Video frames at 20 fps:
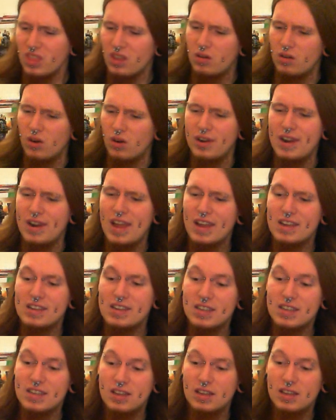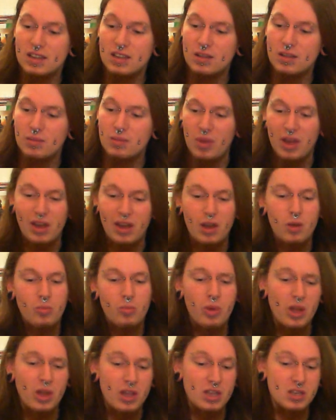Right, next
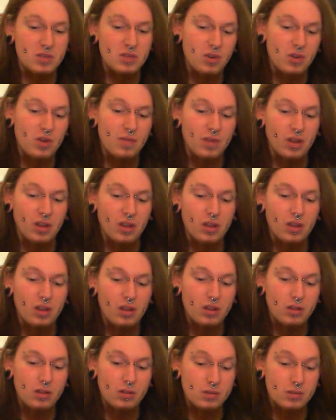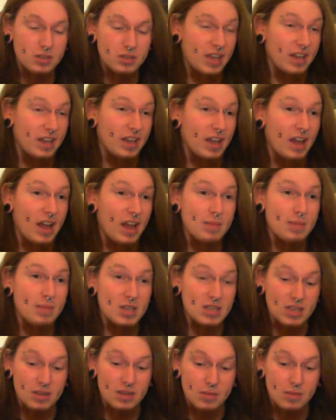pickup is for another Sega game.
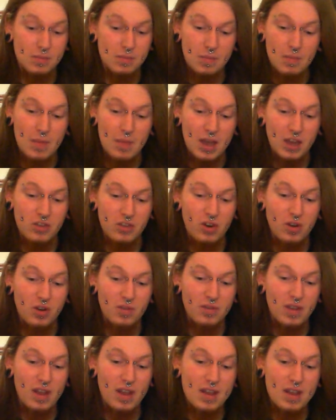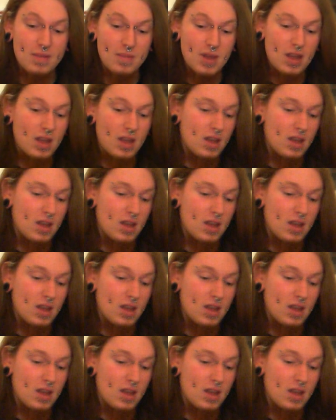It's a Mega Drive game.